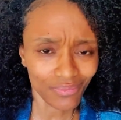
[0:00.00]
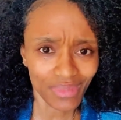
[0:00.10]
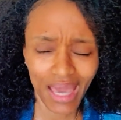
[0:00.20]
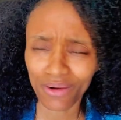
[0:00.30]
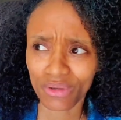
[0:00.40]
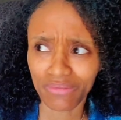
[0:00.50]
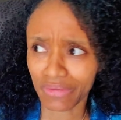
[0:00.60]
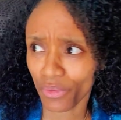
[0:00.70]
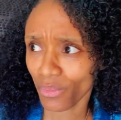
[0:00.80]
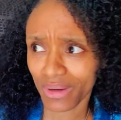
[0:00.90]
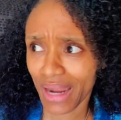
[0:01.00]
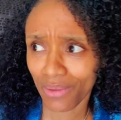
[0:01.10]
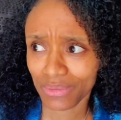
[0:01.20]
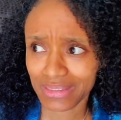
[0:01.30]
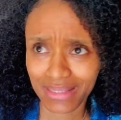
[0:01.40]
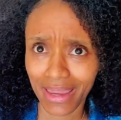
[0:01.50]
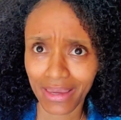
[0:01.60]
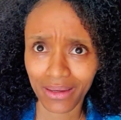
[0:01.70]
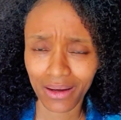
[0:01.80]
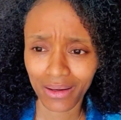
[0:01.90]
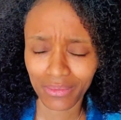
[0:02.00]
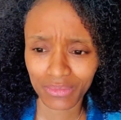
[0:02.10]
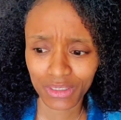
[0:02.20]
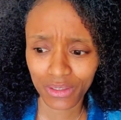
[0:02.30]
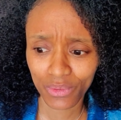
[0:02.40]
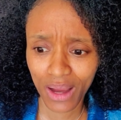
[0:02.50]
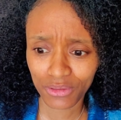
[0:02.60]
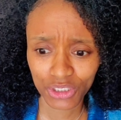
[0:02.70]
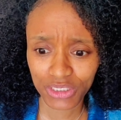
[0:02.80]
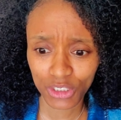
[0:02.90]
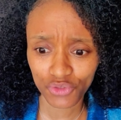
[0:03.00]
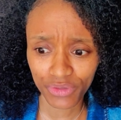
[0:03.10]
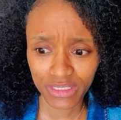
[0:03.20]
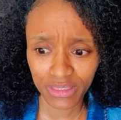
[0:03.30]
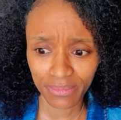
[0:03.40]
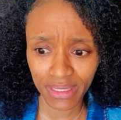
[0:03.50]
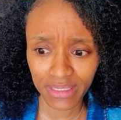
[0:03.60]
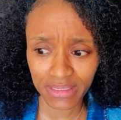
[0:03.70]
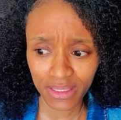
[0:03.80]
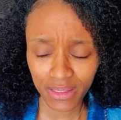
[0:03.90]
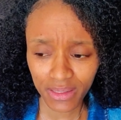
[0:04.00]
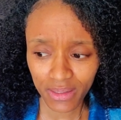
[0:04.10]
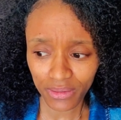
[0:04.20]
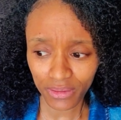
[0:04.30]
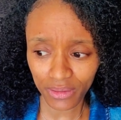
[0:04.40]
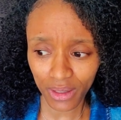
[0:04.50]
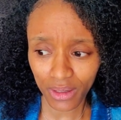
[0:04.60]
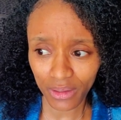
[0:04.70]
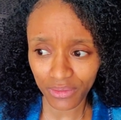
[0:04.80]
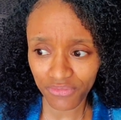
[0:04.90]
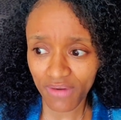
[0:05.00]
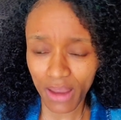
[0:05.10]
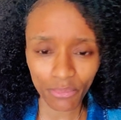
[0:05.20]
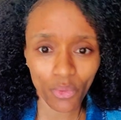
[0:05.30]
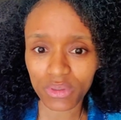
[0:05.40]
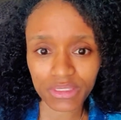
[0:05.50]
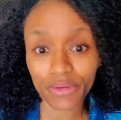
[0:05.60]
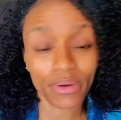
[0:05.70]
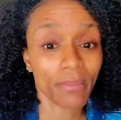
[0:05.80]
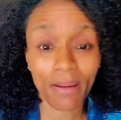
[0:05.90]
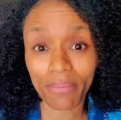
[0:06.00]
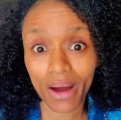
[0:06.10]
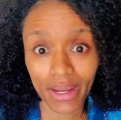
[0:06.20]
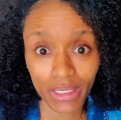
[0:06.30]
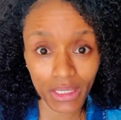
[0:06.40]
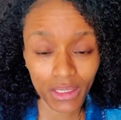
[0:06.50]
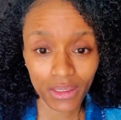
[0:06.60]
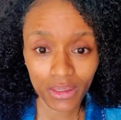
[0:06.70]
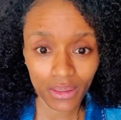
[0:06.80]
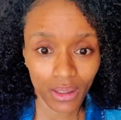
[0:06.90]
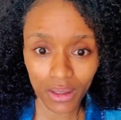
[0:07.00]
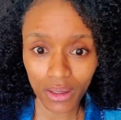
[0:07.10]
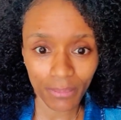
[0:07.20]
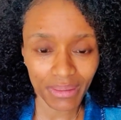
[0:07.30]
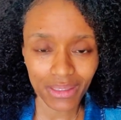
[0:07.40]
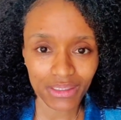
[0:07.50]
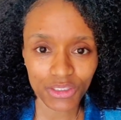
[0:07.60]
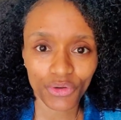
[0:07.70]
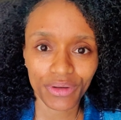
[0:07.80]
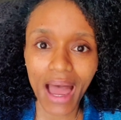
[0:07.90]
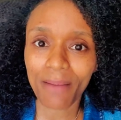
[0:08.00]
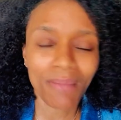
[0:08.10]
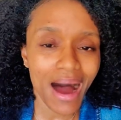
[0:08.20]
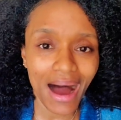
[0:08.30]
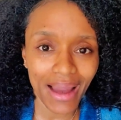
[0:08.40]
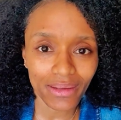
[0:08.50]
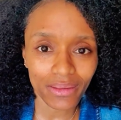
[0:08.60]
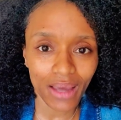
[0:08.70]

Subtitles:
I don't even know what I would say. So I'll just address them as the fibroids that are in my body, because they're not mine.